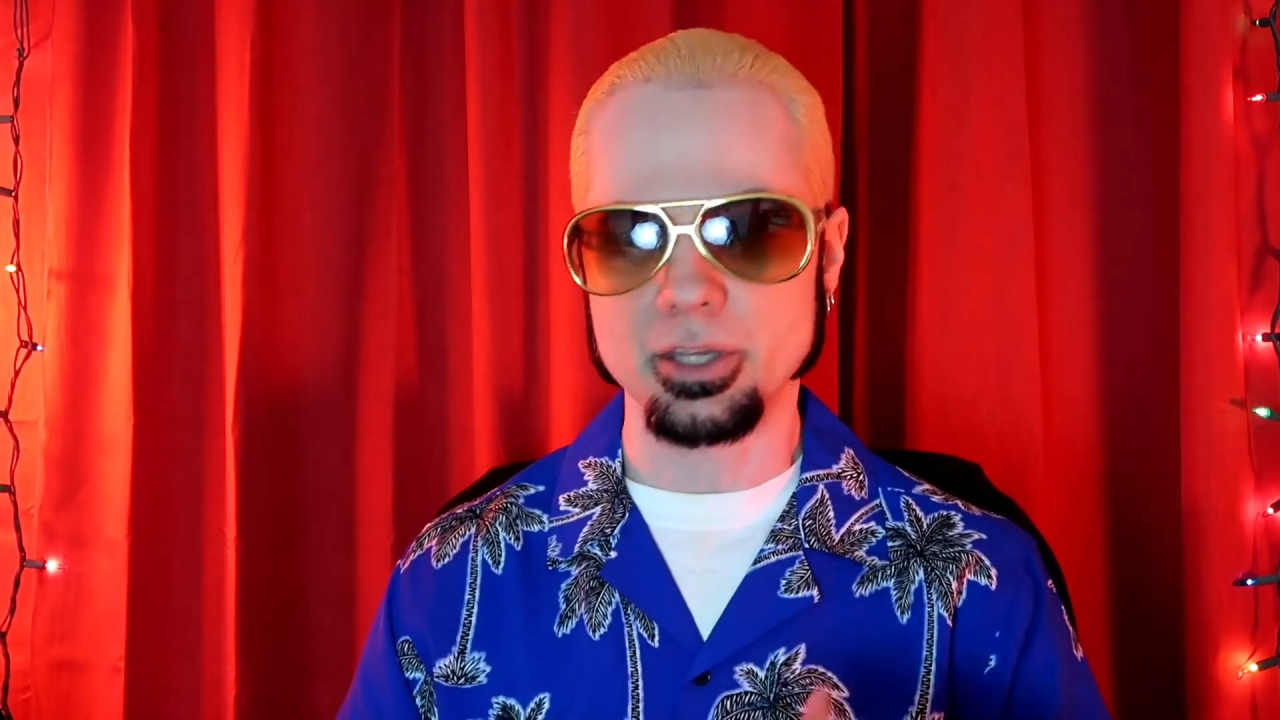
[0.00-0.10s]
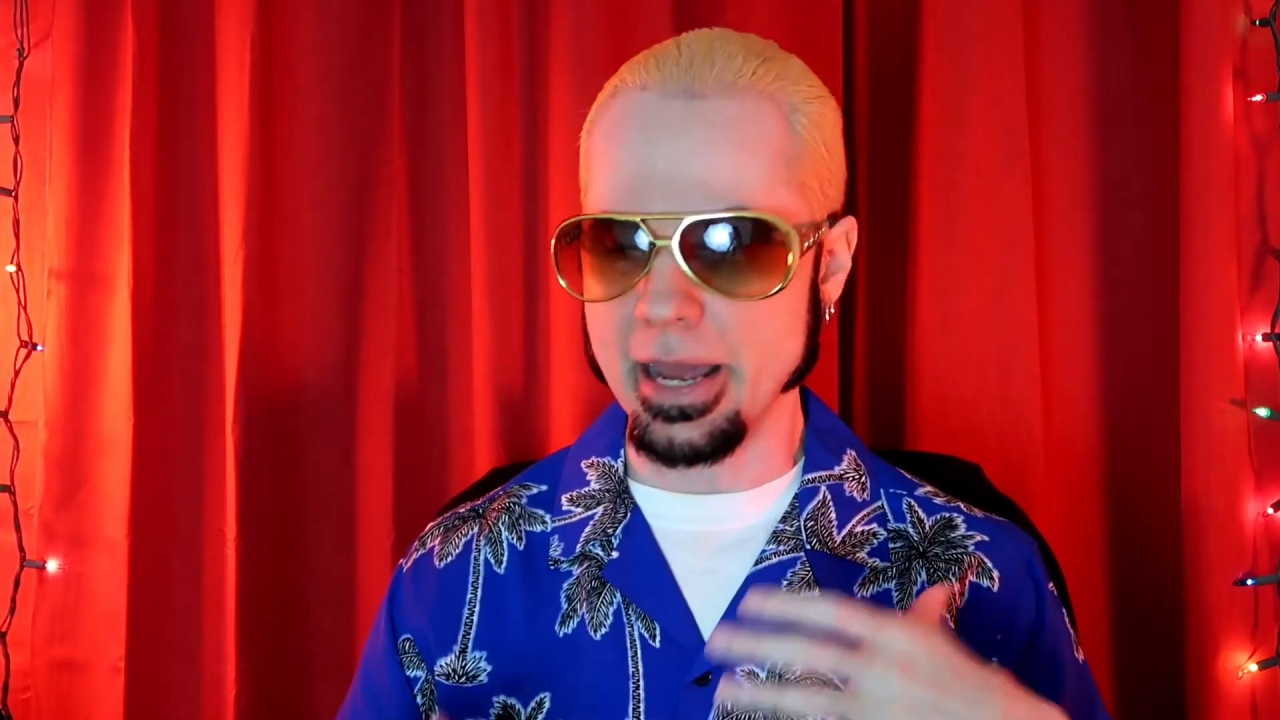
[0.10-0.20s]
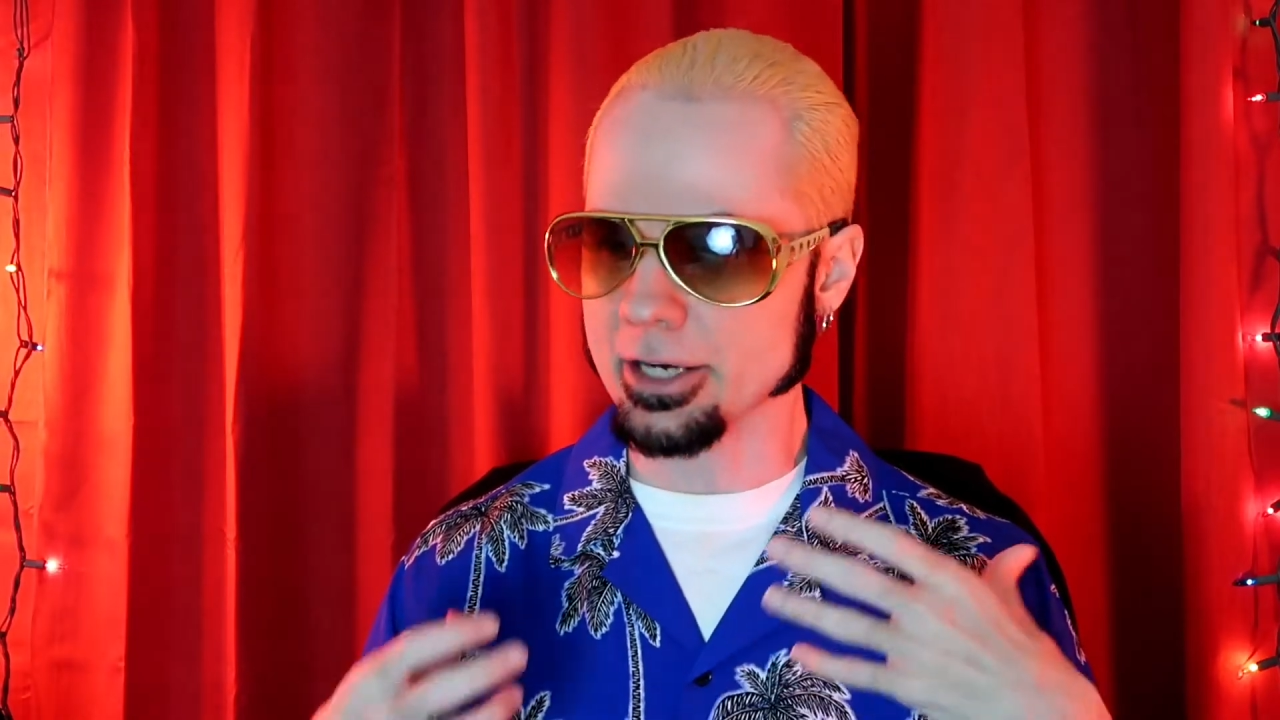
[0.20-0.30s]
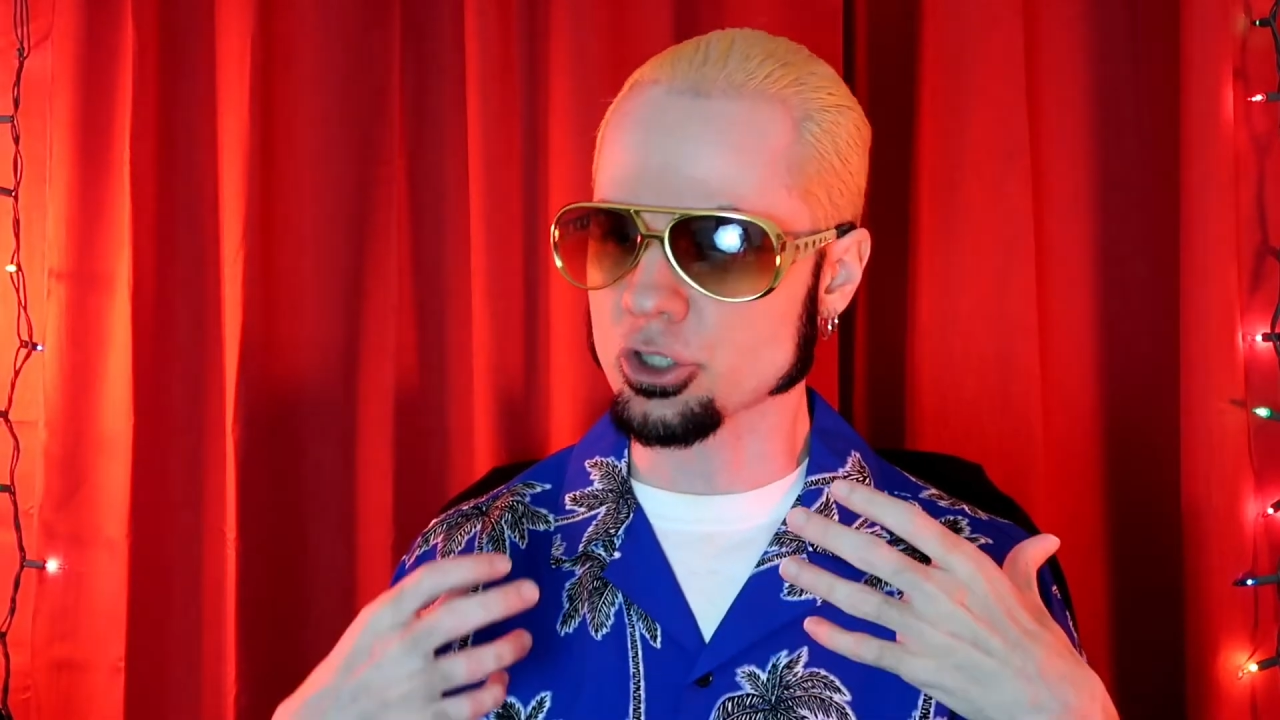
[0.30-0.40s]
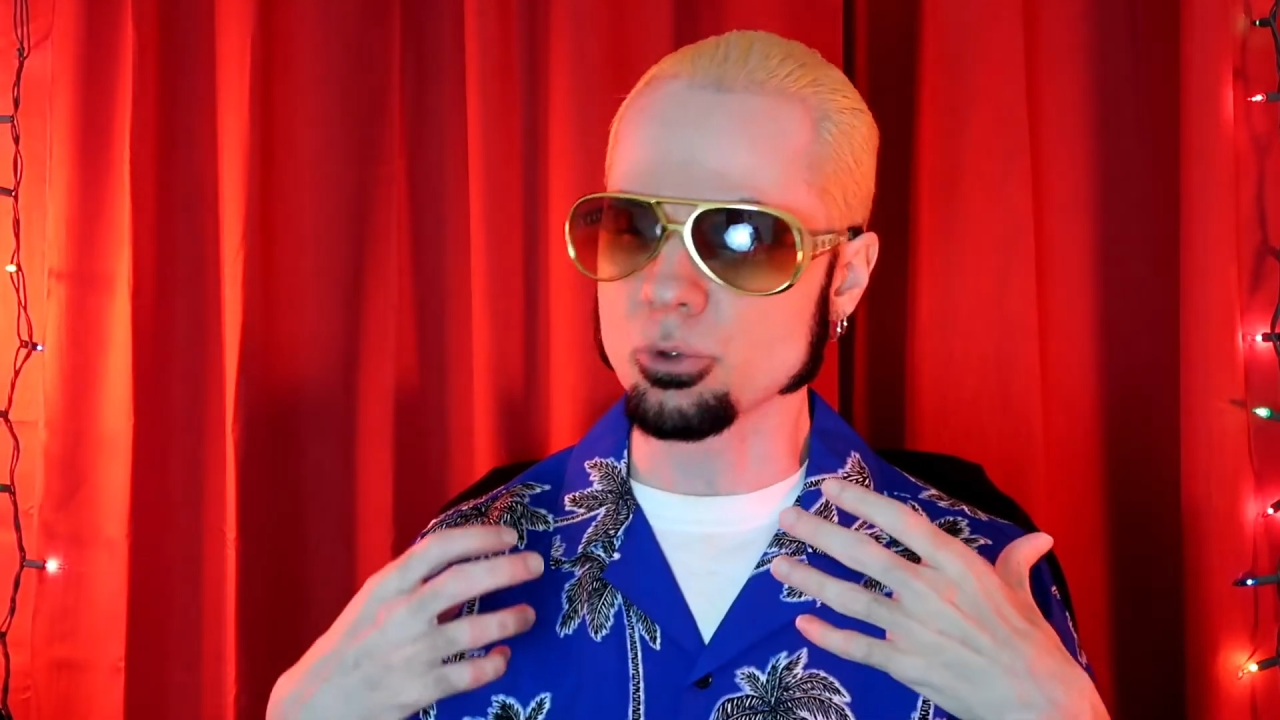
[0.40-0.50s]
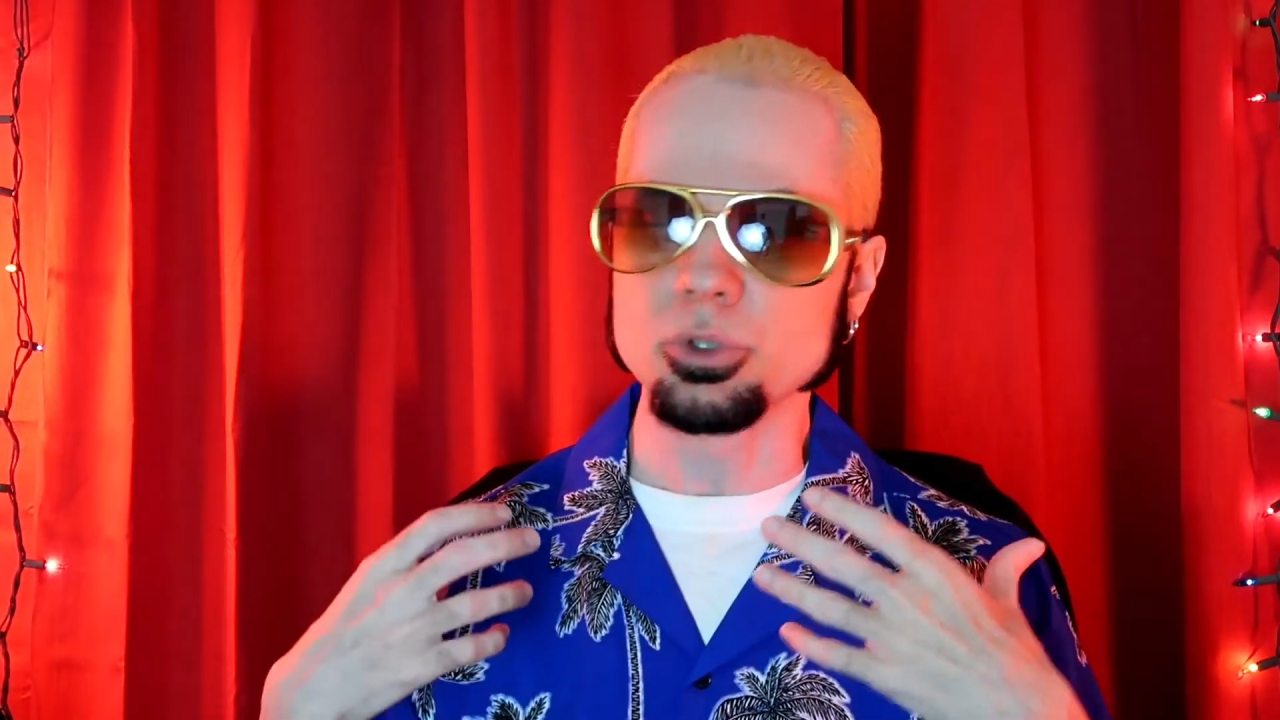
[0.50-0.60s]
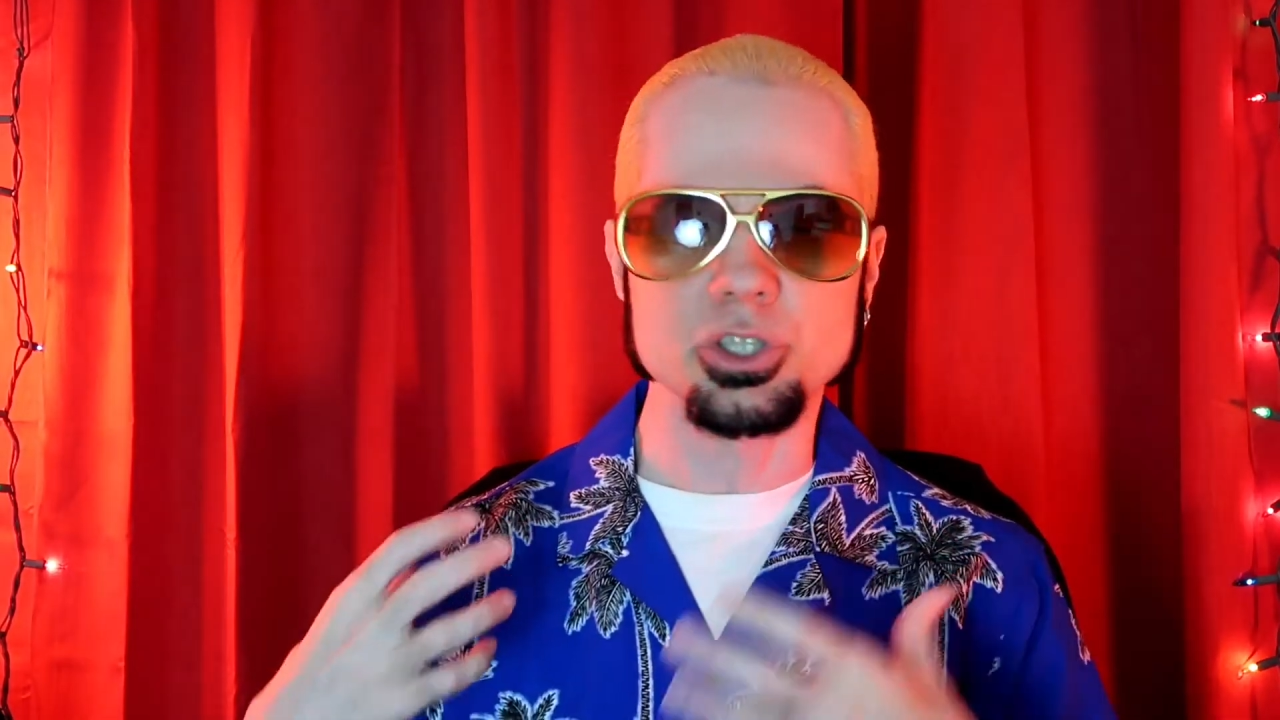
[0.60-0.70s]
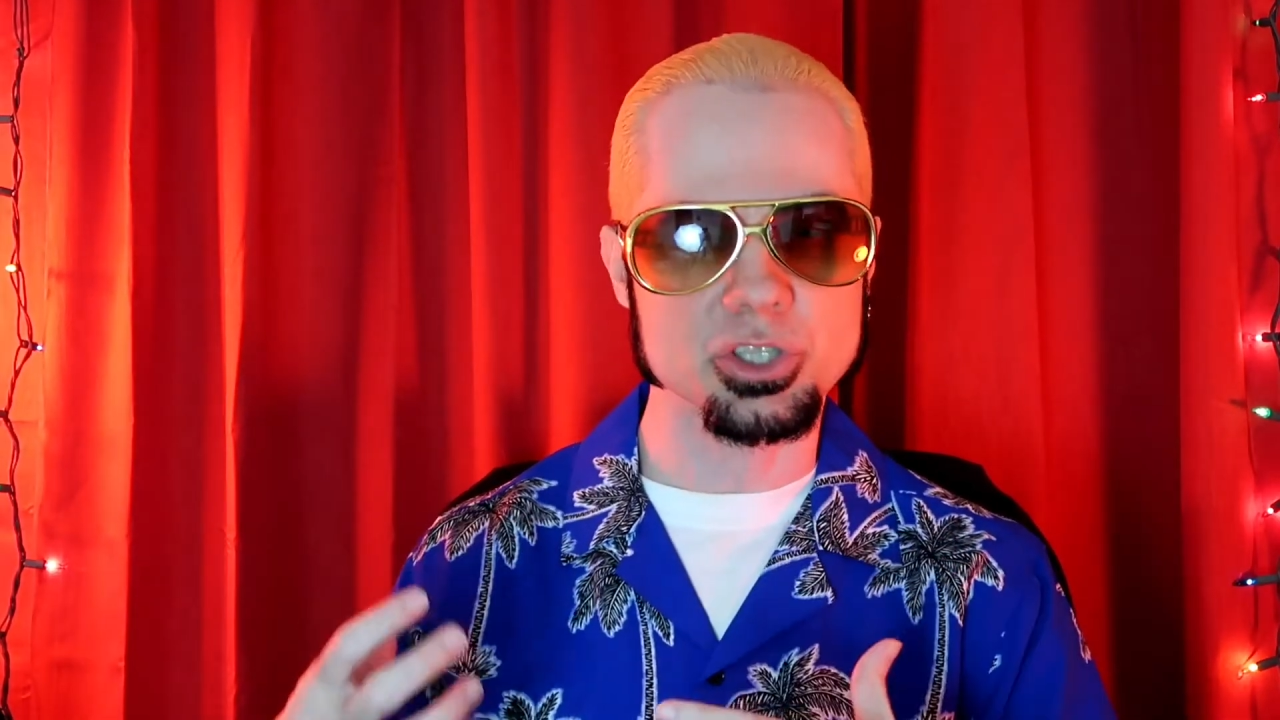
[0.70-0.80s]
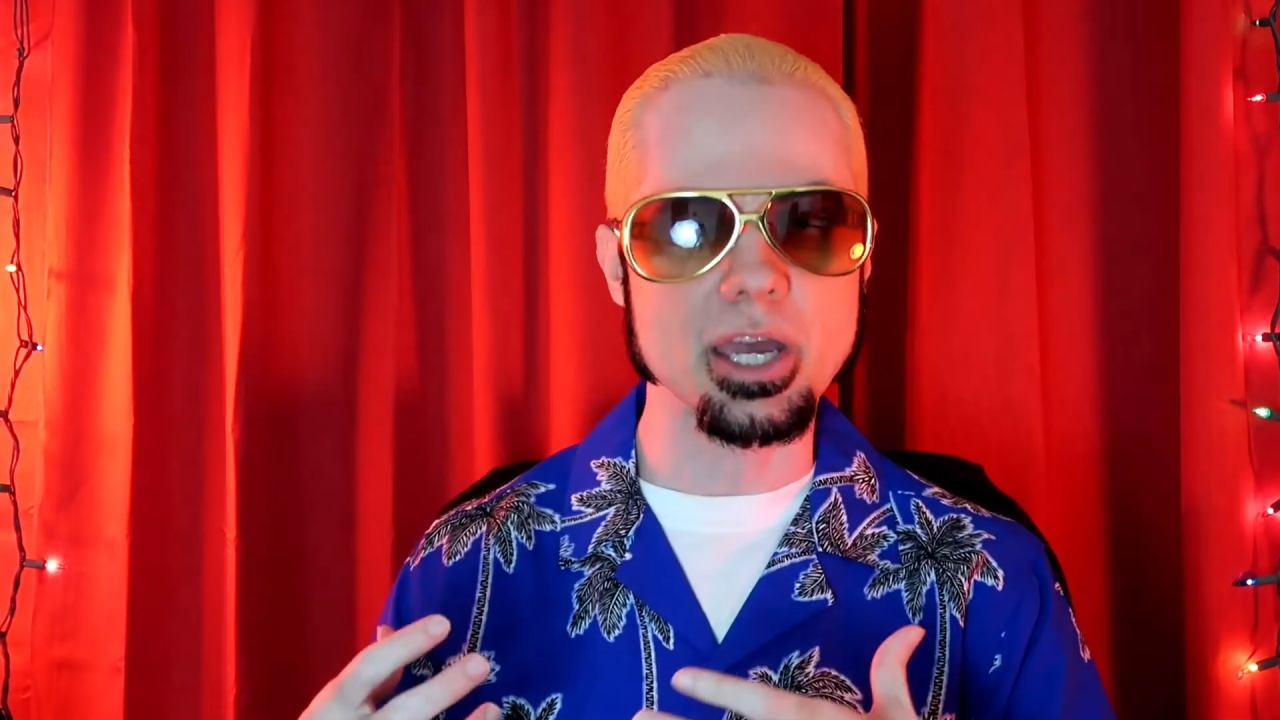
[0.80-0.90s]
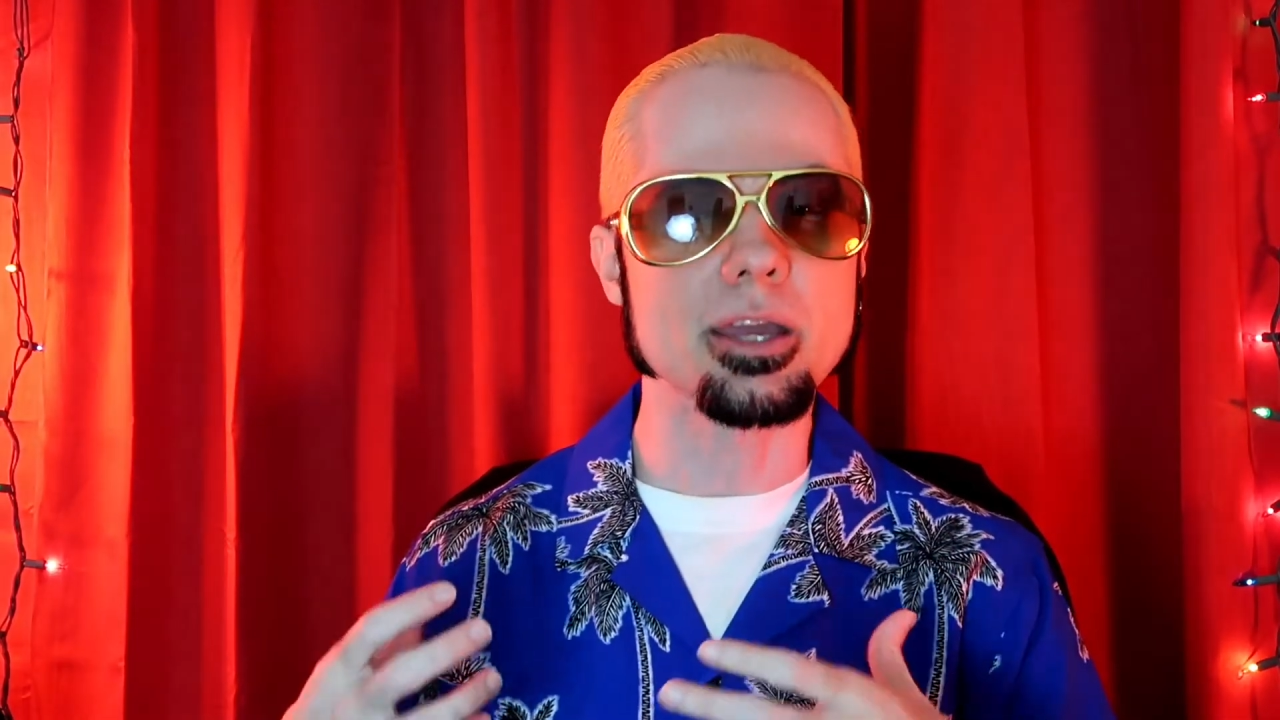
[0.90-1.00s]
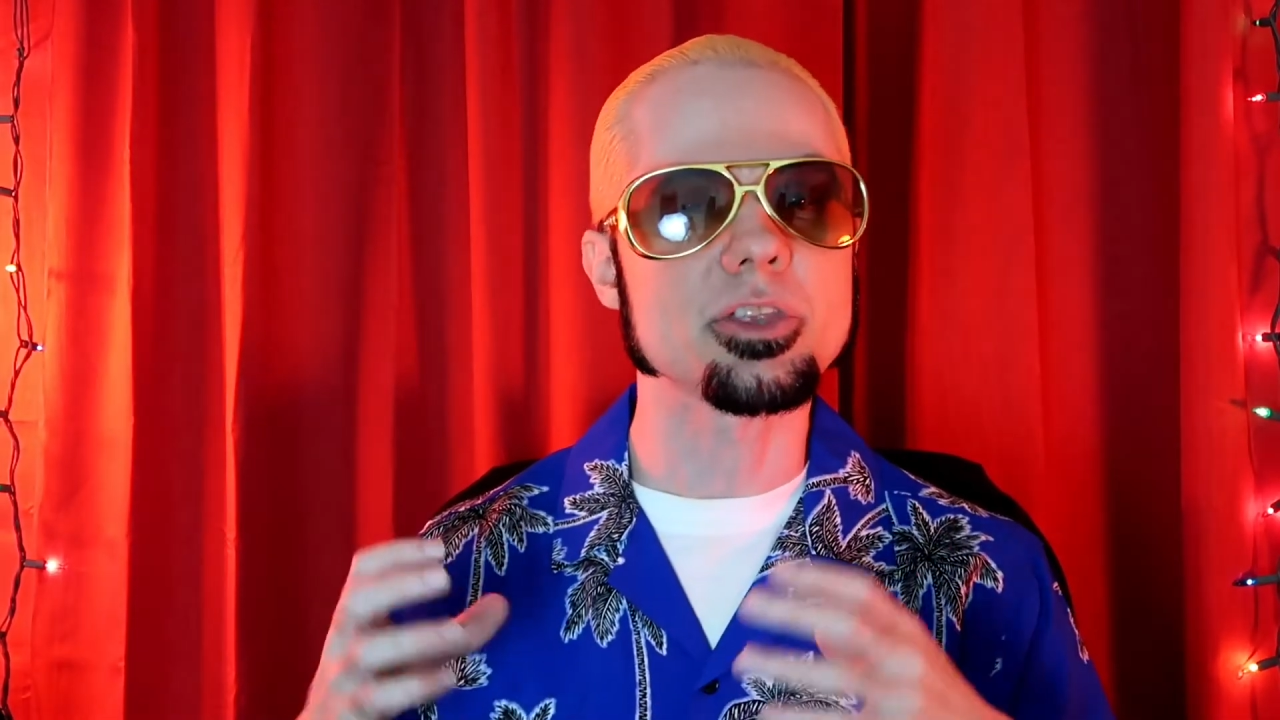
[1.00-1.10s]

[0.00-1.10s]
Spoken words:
that actually would say